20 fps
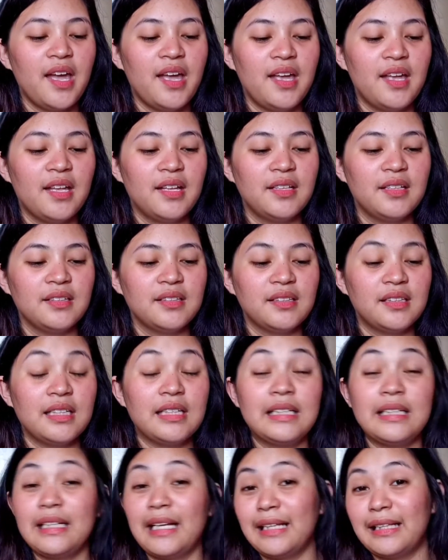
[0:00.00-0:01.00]
And
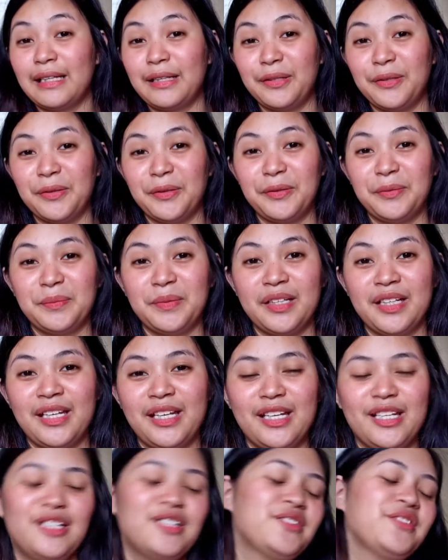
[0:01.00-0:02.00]
tingnan natin pa naman
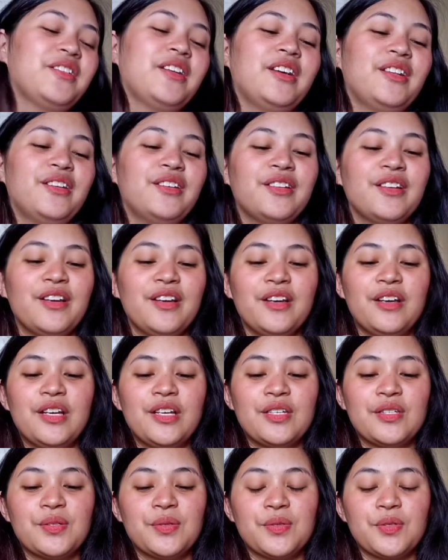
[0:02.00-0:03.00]
yung video na.
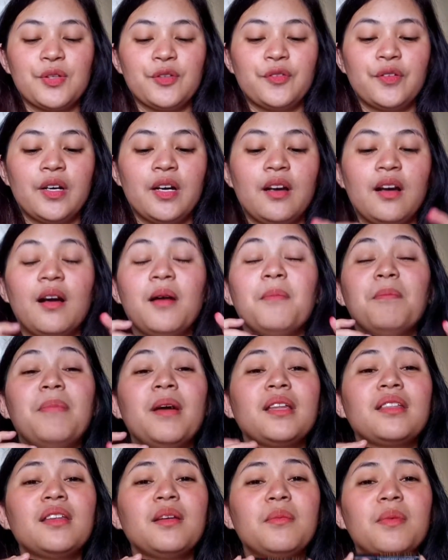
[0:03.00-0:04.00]
So far,
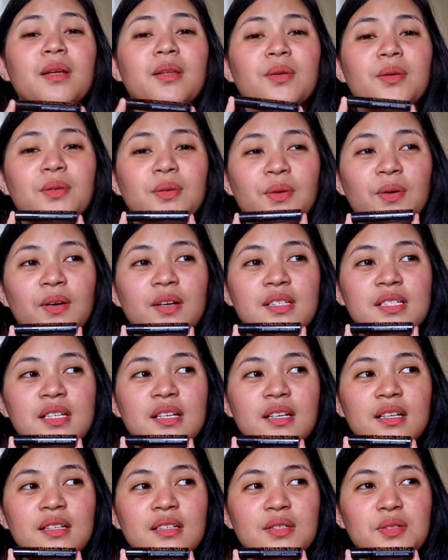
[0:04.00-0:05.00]
bet na bet ko to
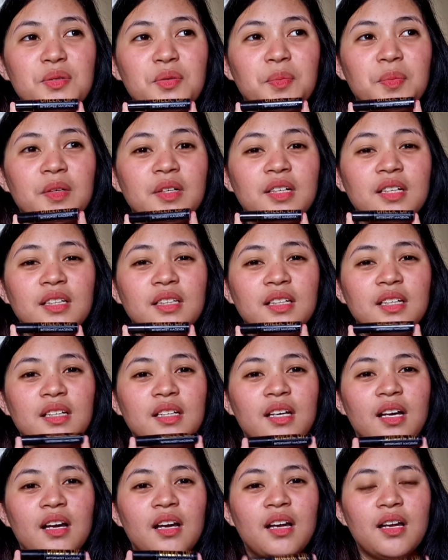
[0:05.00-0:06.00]
kasi super ganda
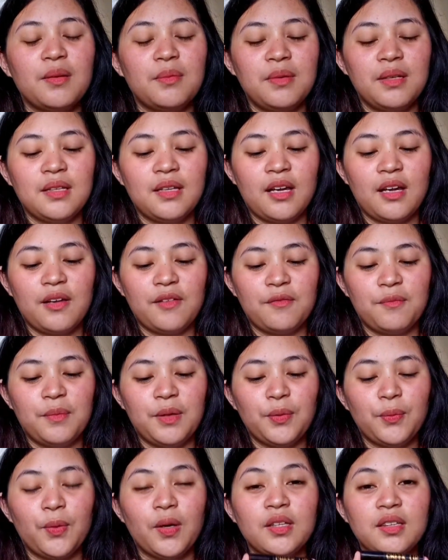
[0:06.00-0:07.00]
niya. I mean, I've
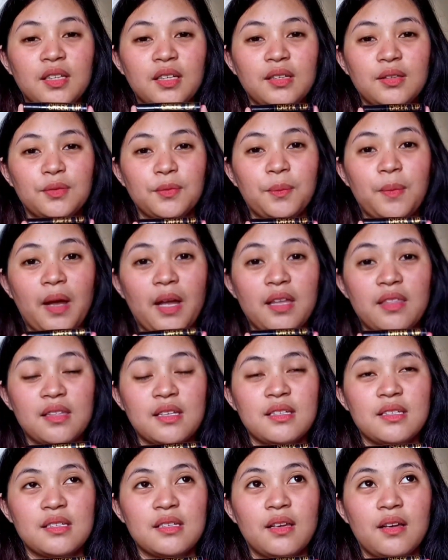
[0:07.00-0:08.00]
been wanting to buy
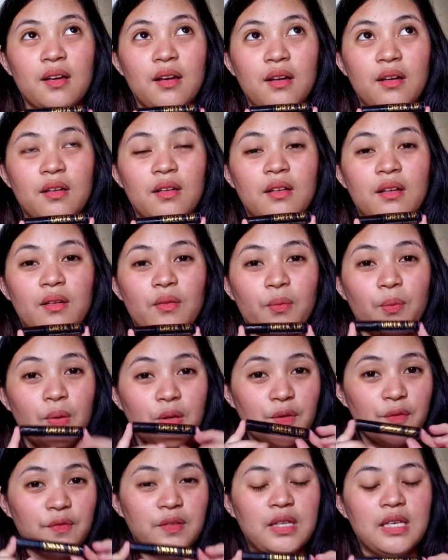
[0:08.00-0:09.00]

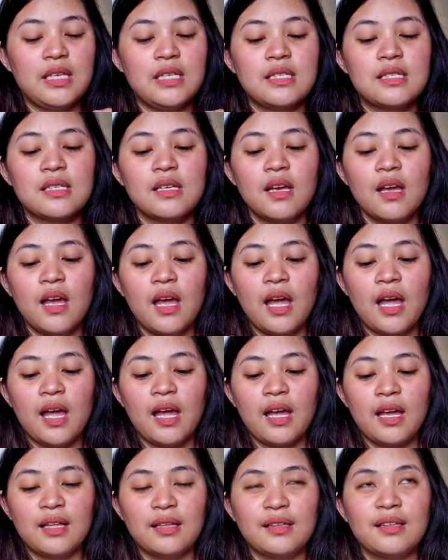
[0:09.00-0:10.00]
one of these.
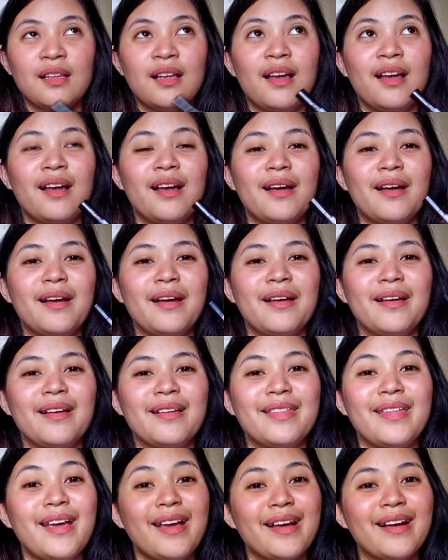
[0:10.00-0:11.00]
And
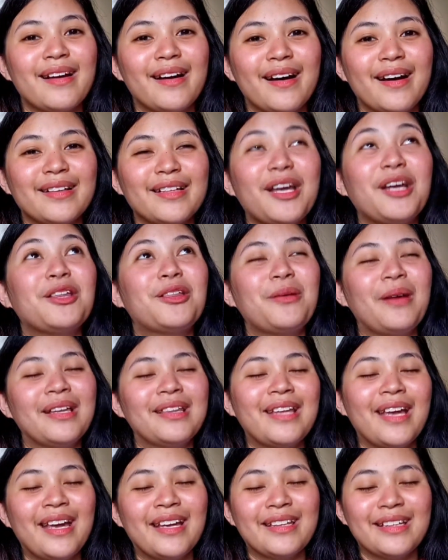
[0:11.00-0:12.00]
Thank God, ngayon
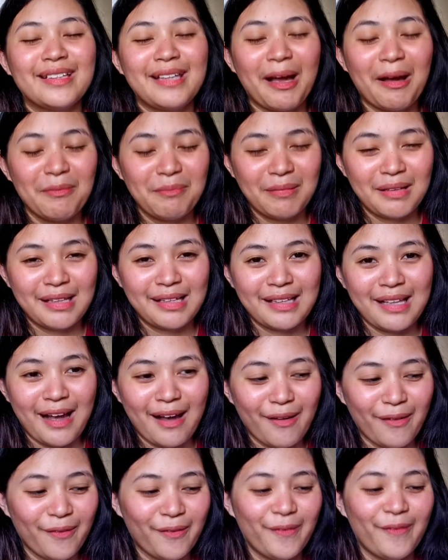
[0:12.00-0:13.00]
2018 nakabili
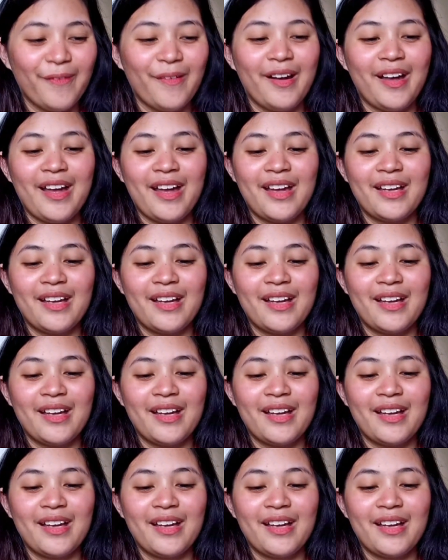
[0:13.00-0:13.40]
na ako.